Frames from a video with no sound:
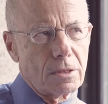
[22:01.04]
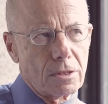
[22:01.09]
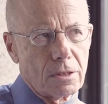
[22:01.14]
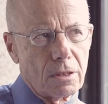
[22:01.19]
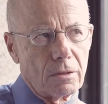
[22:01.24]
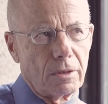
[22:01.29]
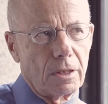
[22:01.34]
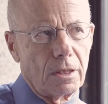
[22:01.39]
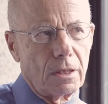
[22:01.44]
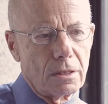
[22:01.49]

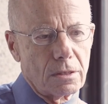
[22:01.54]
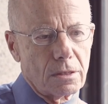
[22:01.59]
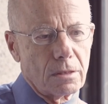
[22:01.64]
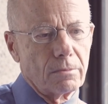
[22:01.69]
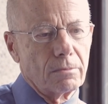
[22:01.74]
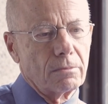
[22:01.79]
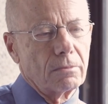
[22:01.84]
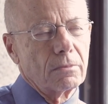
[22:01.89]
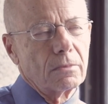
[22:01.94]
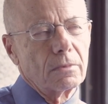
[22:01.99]

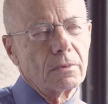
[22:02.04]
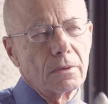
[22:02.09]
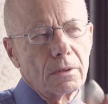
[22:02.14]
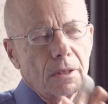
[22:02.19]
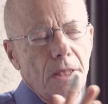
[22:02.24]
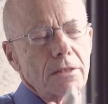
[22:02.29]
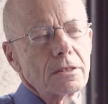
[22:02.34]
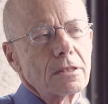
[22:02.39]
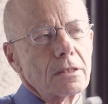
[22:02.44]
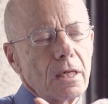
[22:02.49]
Wilsonianism,
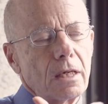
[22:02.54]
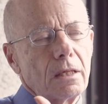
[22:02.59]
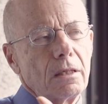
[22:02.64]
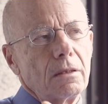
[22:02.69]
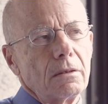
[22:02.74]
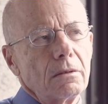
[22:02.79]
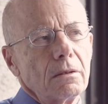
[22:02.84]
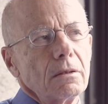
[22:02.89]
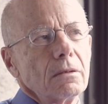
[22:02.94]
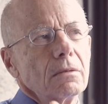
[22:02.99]
let's say
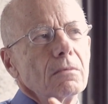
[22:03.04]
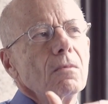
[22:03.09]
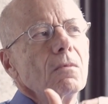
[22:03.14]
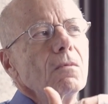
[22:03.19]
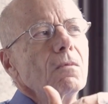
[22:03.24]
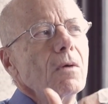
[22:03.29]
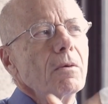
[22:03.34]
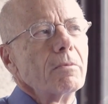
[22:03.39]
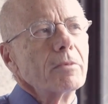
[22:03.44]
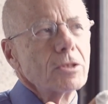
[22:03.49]

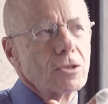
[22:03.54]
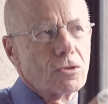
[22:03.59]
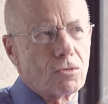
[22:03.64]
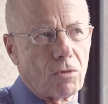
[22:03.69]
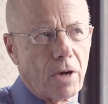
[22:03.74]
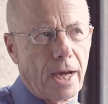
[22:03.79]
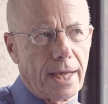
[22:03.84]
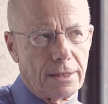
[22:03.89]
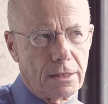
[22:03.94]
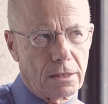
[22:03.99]
women's
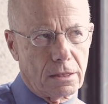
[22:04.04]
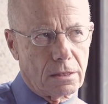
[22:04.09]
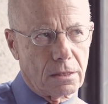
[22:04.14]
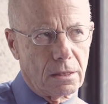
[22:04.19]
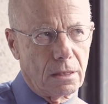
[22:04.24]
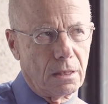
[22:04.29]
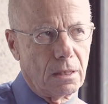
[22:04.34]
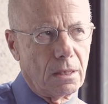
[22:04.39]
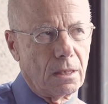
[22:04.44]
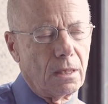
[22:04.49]
rights.
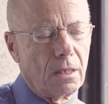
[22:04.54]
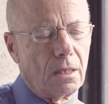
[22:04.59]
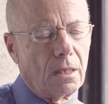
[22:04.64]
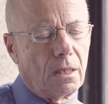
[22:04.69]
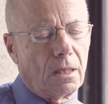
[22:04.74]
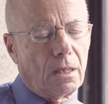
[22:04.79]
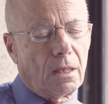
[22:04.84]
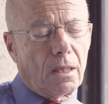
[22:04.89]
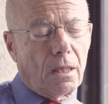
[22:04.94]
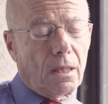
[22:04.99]

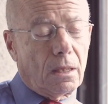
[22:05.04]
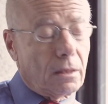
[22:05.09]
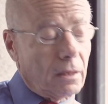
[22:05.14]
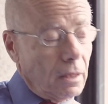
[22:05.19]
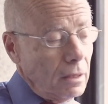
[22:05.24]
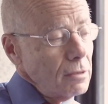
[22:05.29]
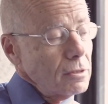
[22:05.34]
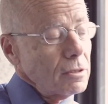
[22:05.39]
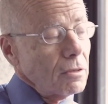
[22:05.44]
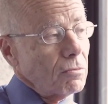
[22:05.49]

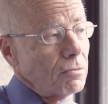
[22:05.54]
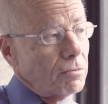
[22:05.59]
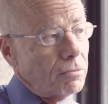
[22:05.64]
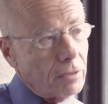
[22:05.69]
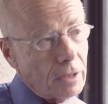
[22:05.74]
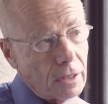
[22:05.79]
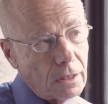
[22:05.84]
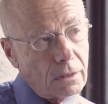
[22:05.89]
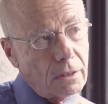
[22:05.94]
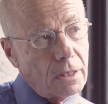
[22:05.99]
There's a
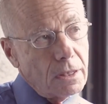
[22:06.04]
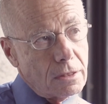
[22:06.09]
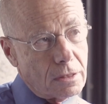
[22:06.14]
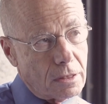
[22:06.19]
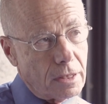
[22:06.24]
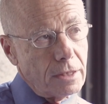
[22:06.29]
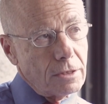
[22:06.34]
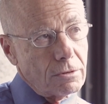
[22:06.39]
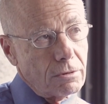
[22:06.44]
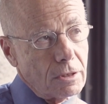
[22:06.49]
real
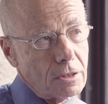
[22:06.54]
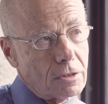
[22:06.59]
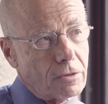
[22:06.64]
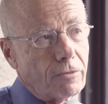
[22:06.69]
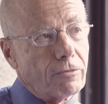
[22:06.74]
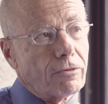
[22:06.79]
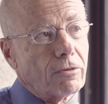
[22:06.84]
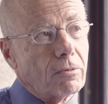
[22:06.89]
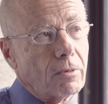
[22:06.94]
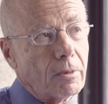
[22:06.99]

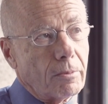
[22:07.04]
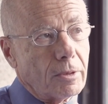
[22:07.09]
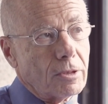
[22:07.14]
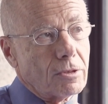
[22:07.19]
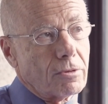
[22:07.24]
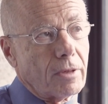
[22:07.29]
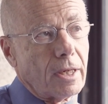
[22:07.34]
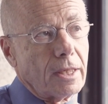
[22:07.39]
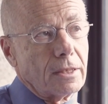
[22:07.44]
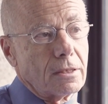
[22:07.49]
constituency for
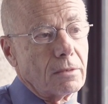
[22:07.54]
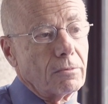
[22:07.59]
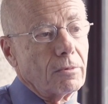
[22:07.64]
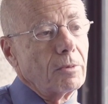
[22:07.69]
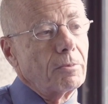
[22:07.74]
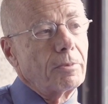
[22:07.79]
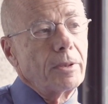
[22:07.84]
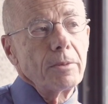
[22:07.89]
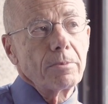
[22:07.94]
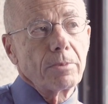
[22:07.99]
women's rights. And
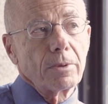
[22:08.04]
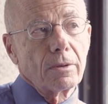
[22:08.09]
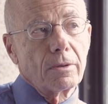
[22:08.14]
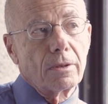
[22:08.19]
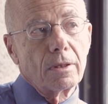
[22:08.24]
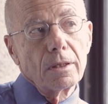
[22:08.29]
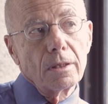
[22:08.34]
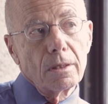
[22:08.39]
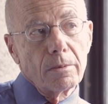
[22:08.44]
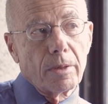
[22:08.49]
when people
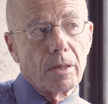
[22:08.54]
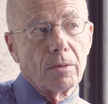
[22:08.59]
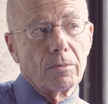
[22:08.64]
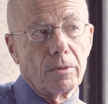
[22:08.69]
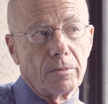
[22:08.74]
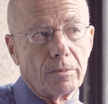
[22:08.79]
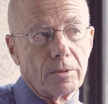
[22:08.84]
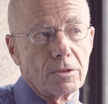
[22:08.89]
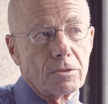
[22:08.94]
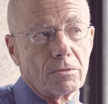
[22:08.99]
are thinking about
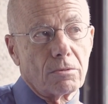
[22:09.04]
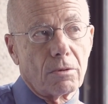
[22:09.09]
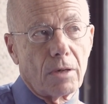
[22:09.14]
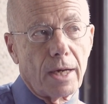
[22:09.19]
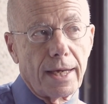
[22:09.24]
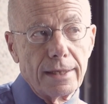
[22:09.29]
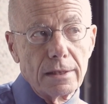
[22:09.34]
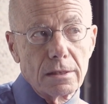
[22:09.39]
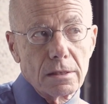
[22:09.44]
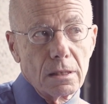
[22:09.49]
women's
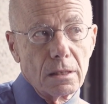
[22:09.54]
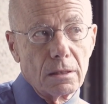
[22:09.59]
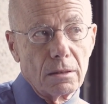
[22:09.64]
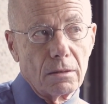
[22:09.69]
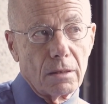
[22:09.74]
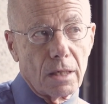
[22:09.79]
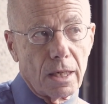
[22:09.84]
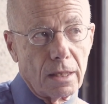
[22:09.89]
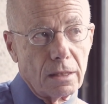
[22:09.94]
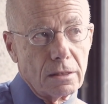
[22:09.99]
rights in
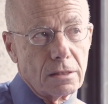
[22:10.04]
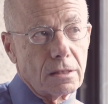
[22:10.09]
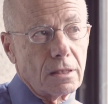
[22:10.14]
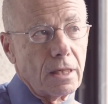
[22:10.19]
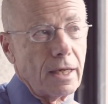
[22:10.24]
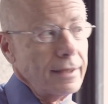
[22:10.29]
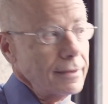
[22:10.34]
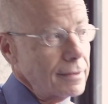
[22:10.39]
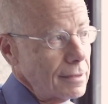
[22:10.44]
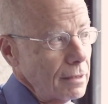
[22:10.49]
the United
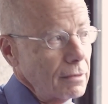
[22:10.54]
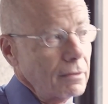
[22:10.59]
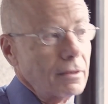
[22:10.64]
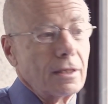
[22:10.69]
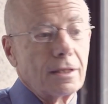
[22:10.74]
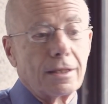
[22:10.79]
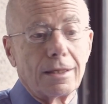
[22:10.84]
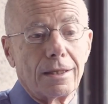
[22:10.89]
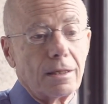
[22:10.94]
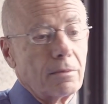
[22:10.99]
States,
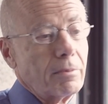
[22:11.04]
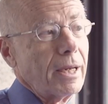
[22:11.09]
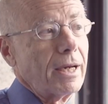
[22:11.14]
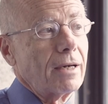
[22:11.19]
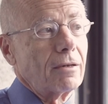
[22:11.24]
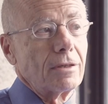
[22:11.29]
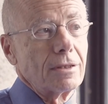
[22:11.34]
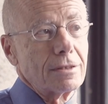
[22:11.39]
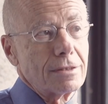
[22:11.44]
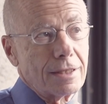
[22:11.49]
they're thinking
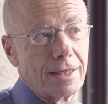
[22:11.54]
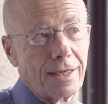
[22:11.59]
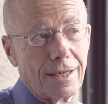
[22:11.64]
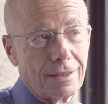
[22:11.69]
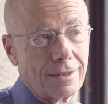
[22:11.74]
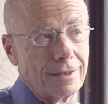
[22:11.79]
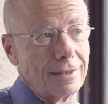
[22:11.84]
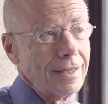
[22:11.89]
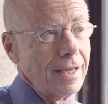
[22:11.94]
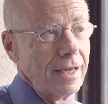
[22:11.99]
about
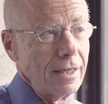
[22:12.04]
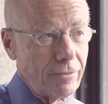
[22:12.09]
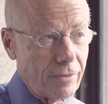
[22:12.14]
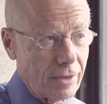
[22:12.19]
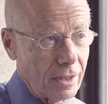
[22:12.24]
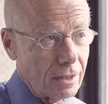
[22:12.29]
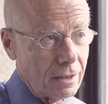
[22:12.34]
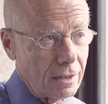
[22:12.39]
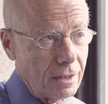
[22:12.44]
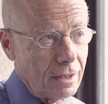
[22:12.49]

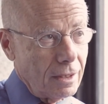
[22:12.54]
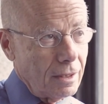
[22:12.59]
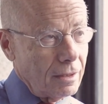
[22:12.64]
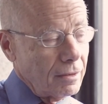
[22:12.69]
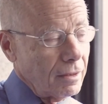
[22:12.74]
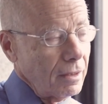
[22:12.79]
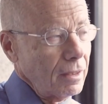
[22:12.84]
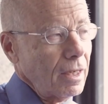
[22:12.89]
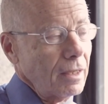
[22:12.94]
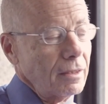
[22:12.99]
Scandinavia.
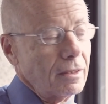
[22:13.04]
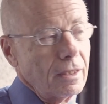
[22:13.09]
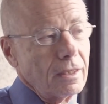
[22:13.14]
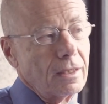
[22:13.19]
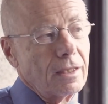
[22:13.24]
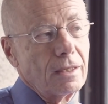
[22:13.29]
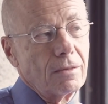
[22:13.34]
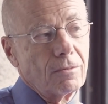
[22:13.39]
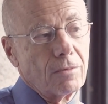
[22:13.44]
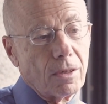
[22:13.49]
They're not
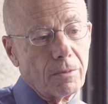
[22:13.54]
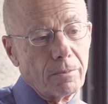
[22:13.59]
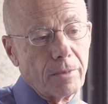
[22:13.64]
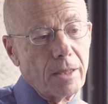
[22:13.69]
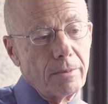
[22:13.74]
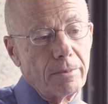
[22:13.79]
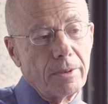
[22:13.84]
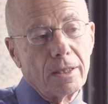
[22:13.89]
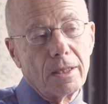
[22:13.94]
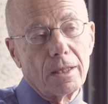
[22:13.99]
thinking, well,
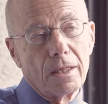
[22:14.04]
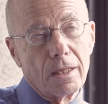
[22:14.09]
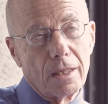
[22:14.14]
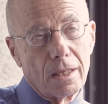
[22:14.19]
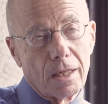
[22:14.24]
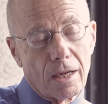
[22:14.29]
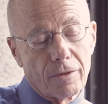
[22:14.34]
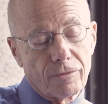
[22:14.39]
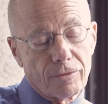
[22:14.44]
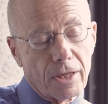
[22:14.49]
maybe
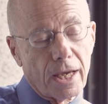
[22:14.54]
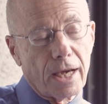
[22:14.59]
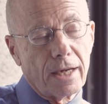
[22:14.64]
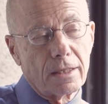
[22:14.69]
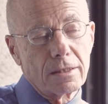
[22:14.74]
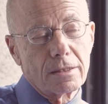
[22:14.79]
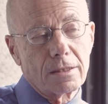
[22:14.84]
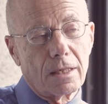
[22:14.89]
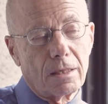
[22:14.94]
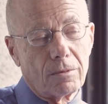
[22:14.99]
in
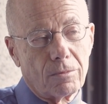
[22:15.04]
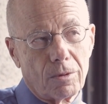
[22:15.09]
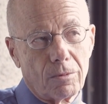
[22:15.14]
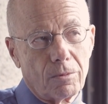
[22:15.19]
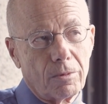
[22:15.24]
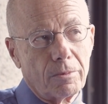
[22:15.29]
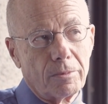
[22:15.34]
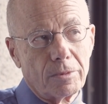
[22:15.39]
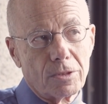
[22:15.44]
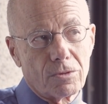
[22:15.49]
Afghanistan,
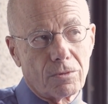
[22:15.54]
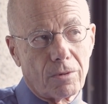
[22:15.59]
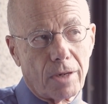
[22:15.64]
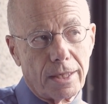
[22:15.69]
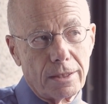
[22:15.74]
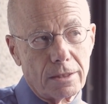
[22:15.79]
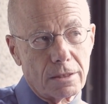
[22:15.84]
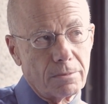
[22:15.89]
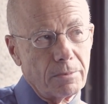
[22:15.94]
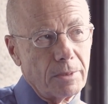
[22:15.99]
what women's
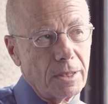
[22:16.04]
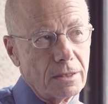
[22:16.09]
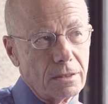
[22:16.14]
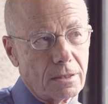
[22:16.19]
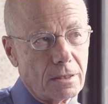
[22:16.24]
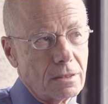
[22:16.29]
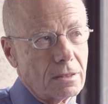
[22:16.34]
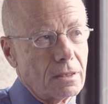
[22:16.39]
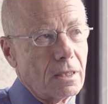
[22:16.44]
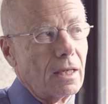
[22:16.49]
rights
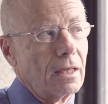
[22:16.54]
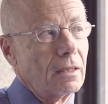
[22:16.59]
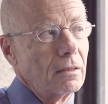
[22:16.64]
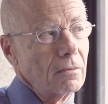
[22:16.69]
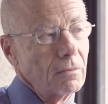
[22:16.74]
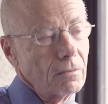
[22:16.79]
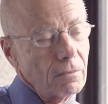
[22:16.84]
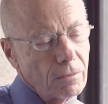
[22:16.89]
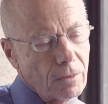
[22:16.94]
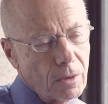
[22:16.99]
means is that
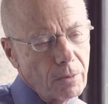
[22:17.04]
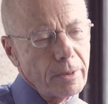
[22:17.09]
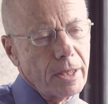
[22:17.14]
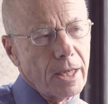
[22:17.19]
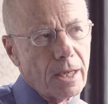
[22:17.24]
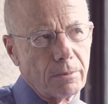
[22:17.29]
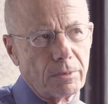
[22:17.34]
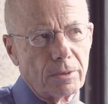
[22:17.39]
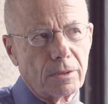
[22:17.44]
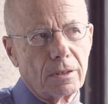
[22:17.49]
we'll
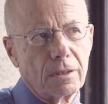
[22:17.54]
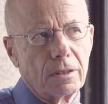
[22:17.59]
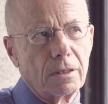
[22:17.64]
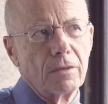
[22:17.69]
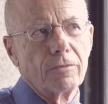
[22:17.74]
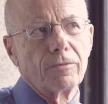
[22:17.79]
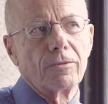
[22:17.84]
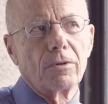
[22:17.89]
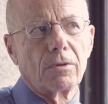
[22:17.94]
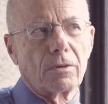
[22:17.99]
be able to
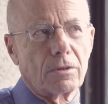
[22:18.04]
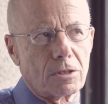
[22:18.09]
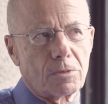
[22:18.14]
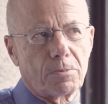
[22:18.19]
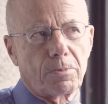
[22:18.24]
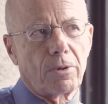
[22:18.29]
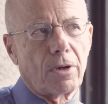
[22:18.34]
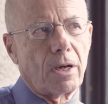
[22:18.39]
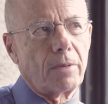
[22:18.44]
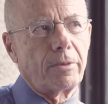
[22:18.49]
give girls
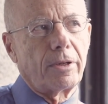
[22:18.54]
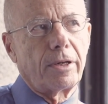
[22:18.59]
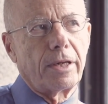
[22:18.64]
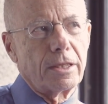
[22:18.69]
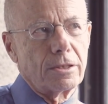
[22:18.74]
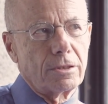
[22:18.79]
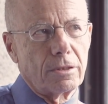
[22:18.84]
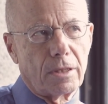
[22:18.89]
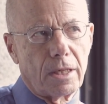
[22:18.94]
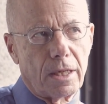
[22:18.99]

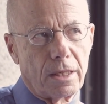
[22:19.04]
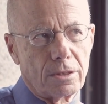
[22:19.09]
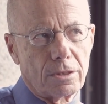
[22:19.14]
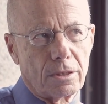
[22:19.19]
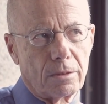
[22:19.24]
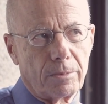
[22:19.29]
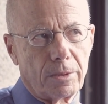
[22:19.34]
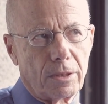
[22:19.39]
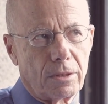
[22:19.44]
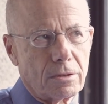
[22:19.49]
primary
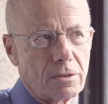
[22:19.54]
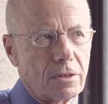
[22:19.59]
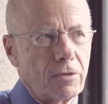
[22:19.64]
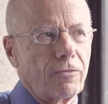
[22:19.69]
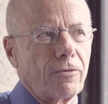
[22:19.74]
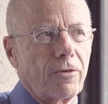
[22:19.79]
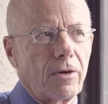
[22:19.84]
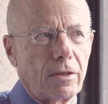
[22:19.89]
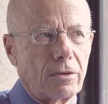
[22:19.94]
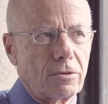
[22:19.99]
education because
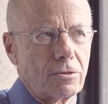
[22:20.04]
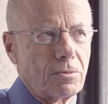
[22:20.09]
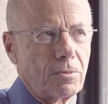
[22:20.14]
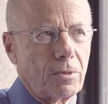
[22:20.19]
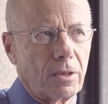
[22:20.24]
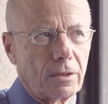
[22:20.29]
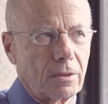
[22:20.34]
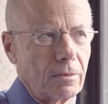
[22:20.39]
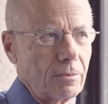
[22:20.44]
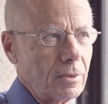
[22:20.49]
their fathers
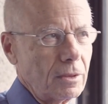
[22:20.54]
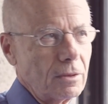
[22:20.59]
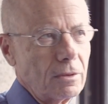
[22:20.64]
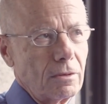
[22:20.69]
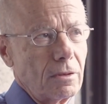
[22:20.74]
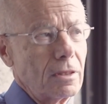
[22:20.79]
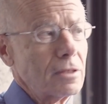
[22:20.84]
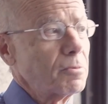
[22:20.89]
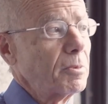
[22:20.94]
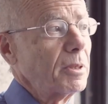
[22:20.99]
want them to
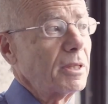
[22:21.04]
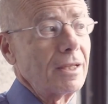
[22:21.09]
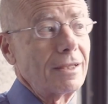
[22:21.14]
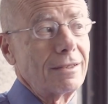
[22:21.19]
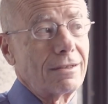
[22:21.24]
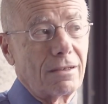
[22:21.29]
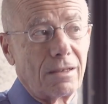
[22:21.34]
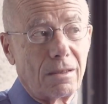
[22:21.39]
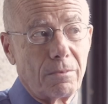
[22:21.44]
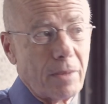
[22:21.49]
do this, but
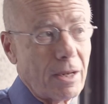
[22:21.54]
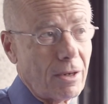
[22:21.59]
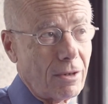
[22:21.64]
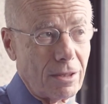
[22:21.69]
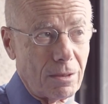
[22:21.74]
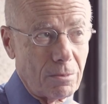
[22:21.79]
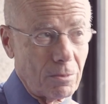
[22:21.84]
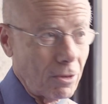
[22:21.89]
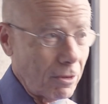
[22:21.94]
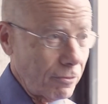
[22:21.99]
then they're going to
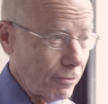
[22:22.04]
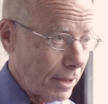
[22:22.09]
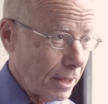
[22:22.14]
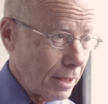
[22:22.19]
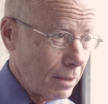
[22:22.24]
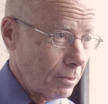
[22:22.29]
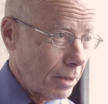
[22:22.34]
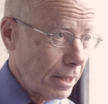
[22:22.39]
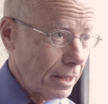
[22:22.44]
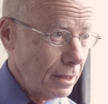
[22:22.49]
marry them off
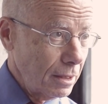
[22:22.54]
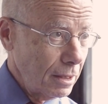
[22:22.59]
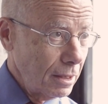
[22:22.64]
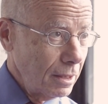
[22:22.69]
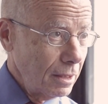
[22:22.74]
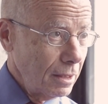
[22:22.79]
anyway.